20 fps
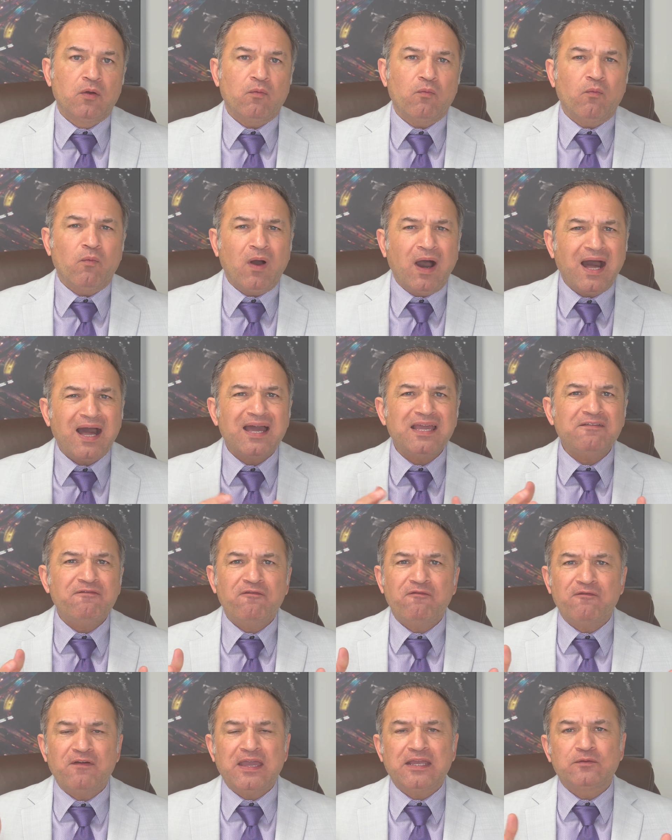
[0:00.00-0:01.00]
why
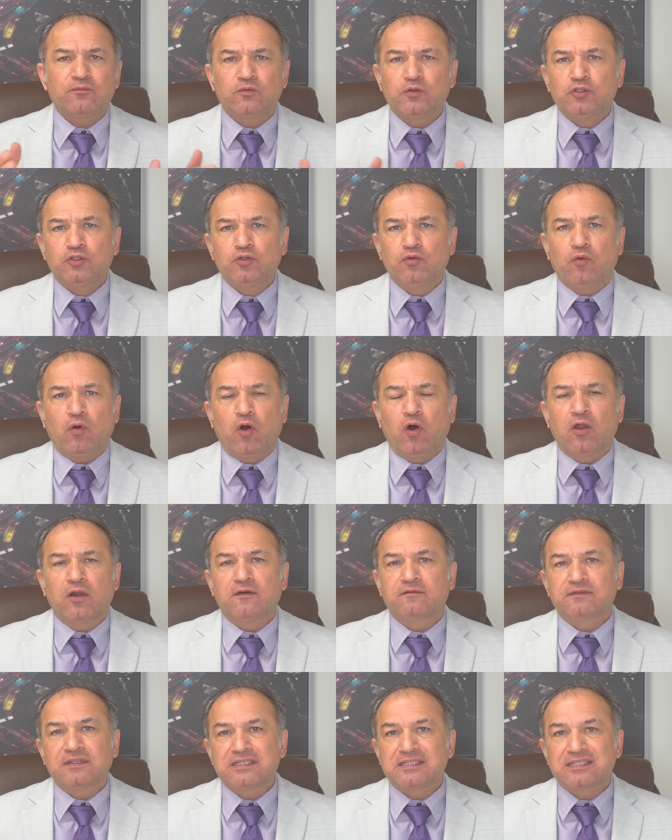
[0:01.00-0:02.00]
Fed would do all
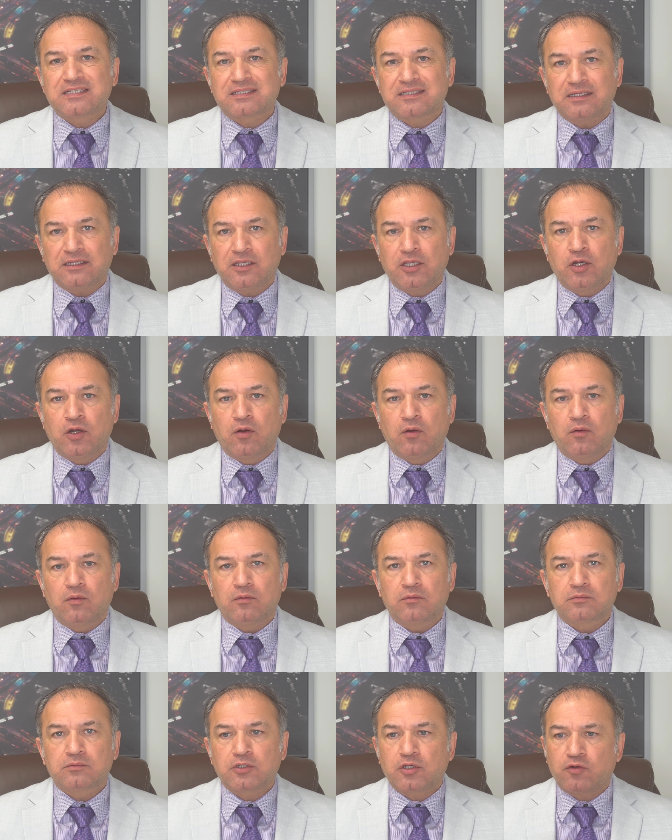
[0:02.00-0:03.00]
of this,
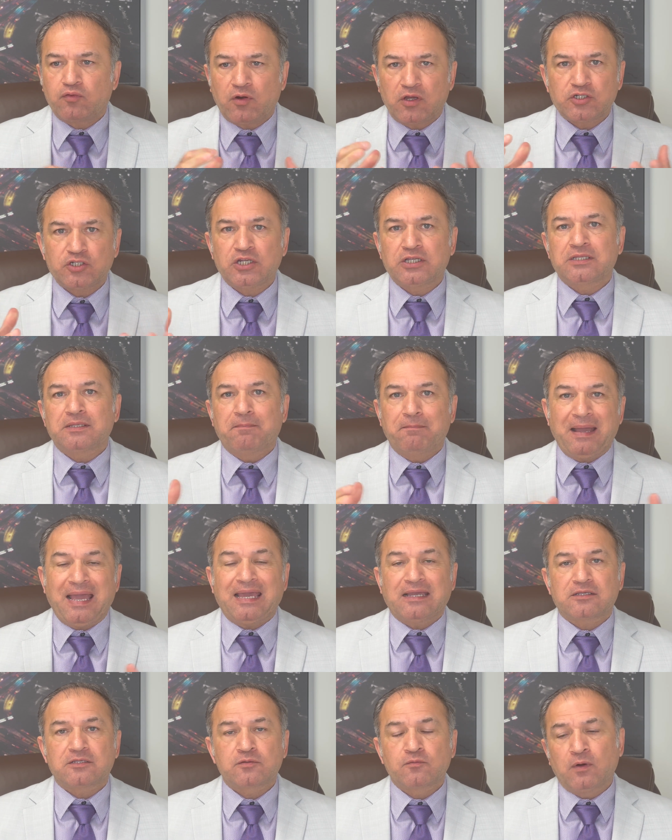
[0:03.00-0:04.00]
crushing the
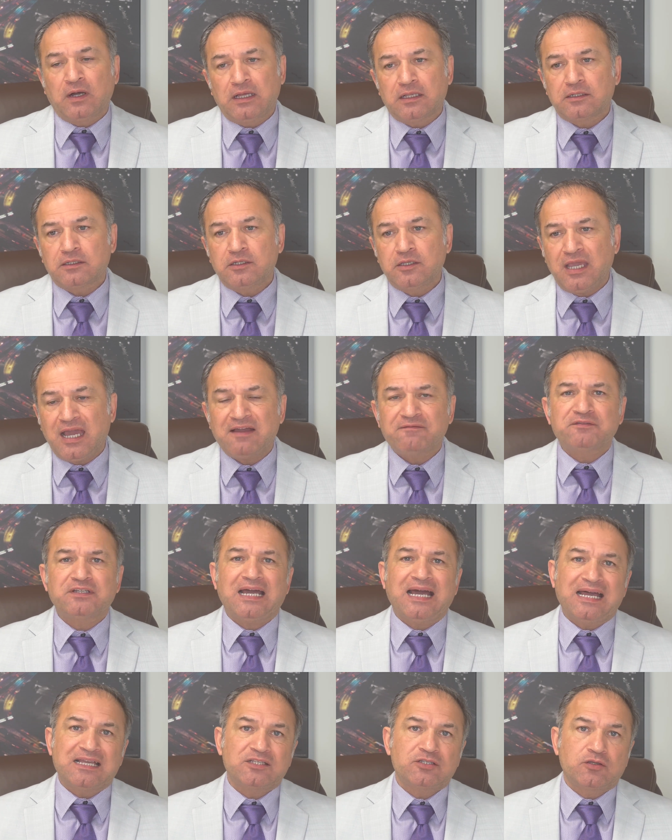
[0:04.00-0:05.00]
banks? Well, you have to
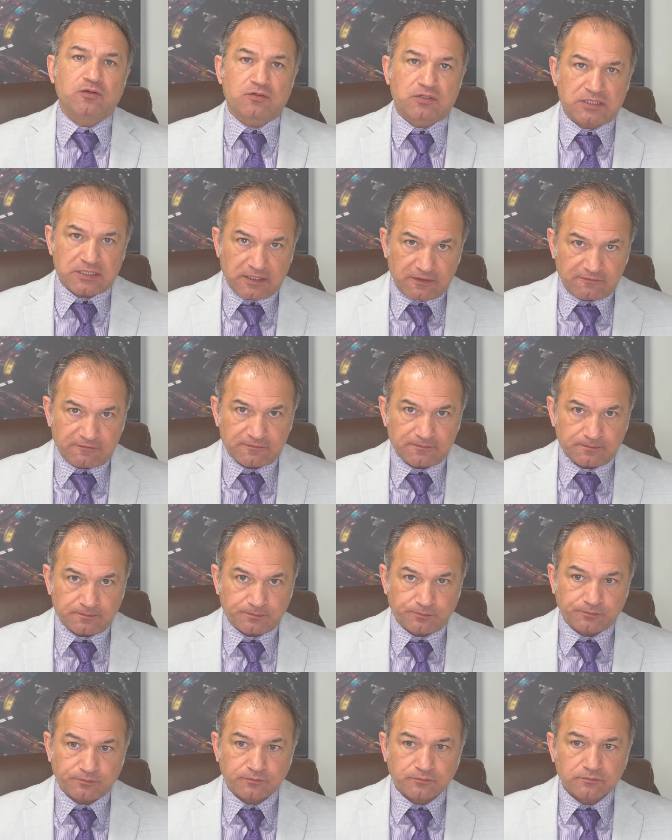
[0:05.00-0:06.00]
ask yourself.
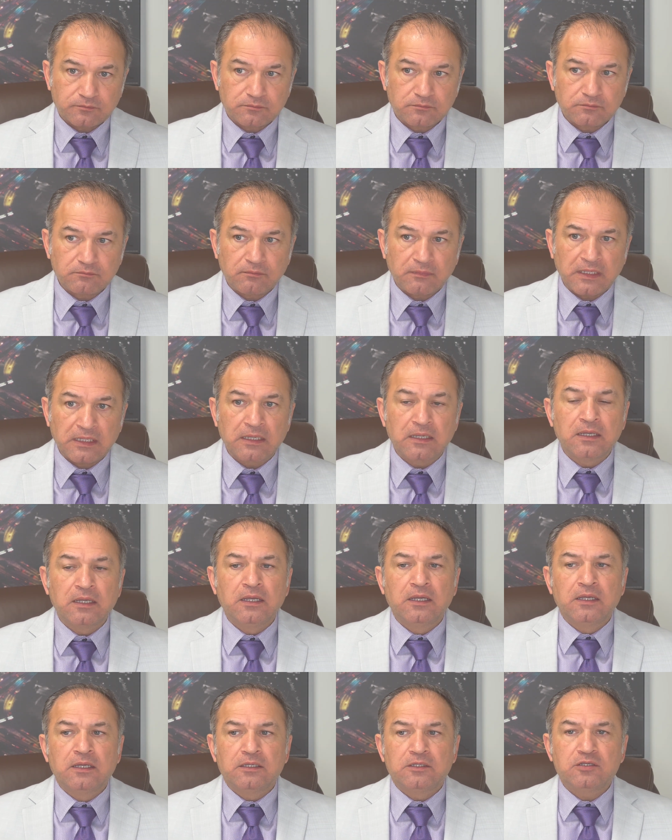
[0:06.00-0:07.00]

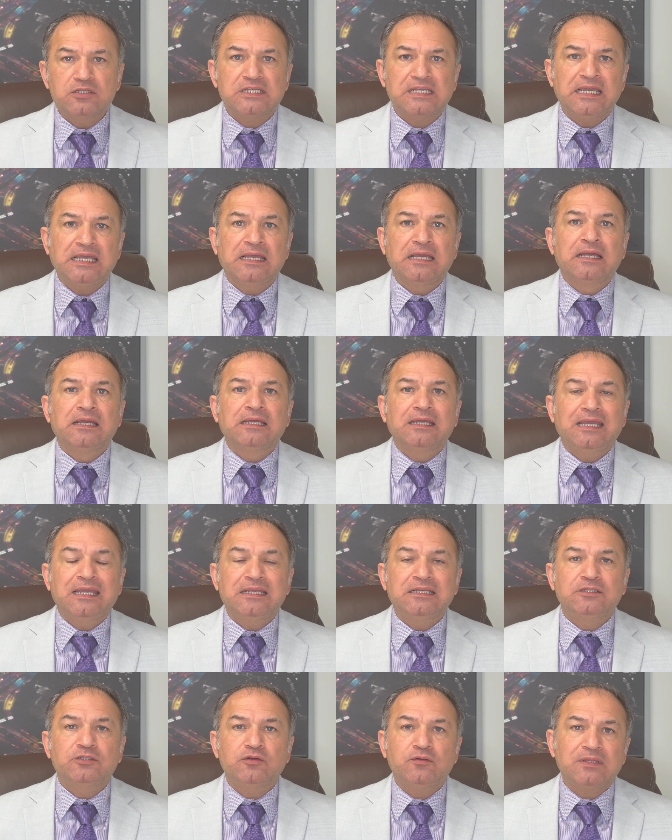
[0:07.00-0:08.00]
You see,
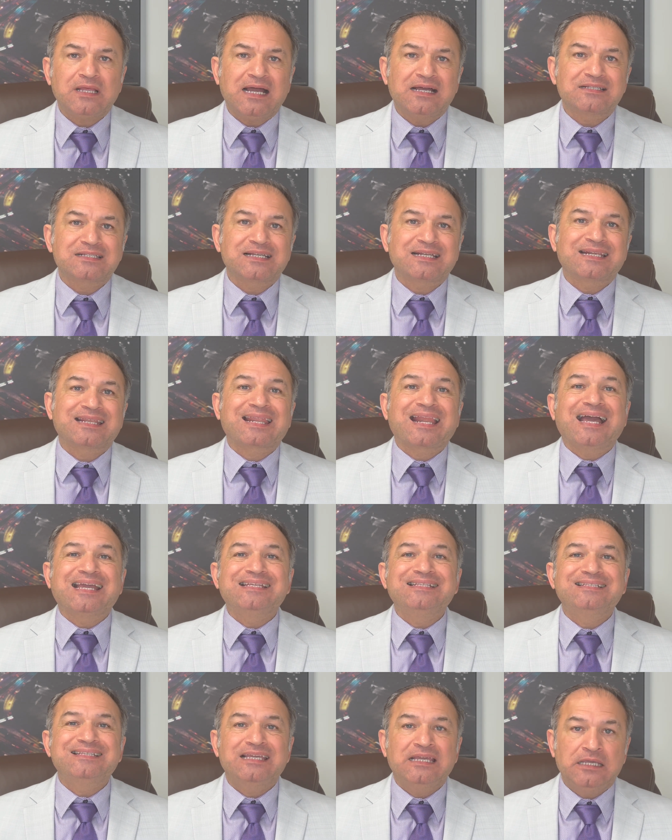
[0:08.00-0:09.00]
in
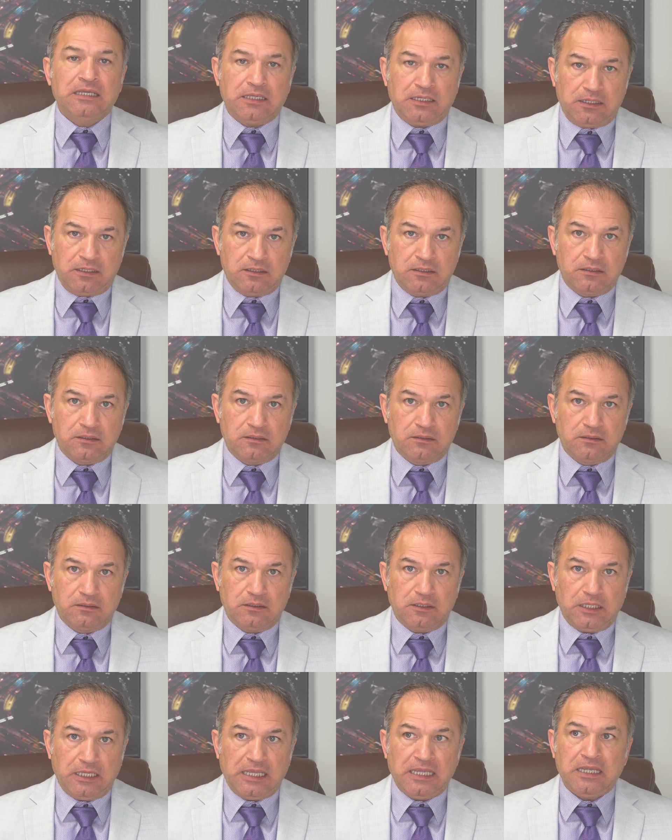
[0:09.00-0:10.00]
2019,
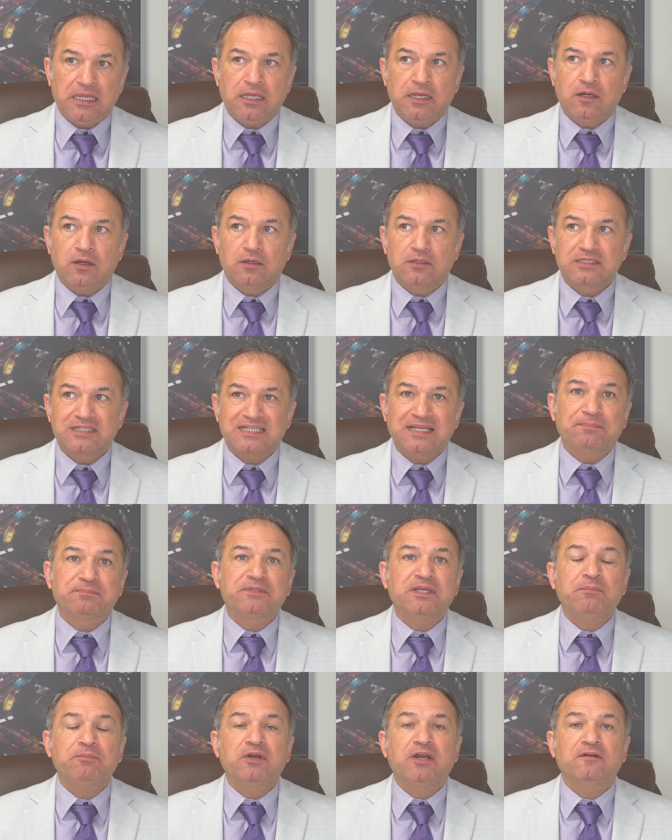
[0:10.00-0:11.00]
in
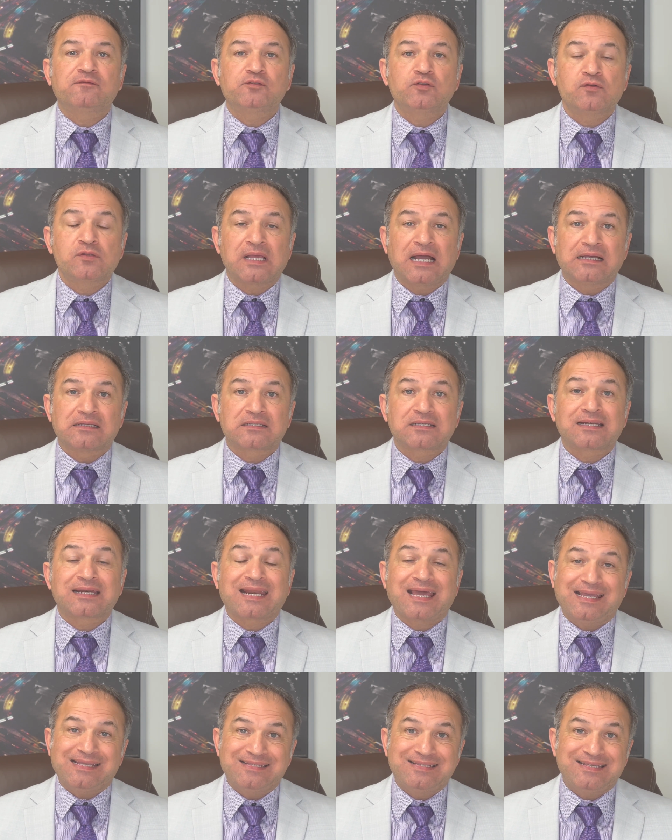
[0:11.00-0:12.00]
September of
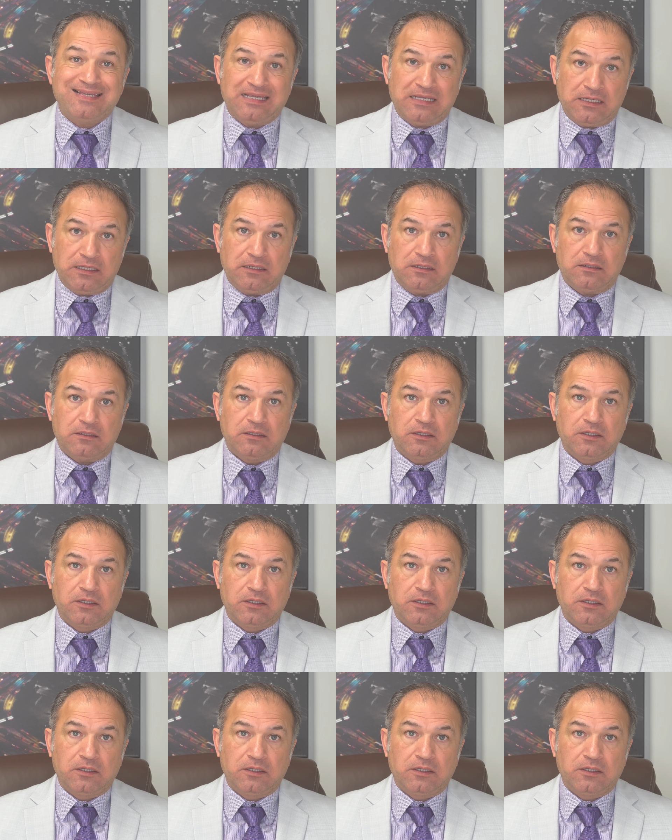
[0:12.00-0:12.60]
2019,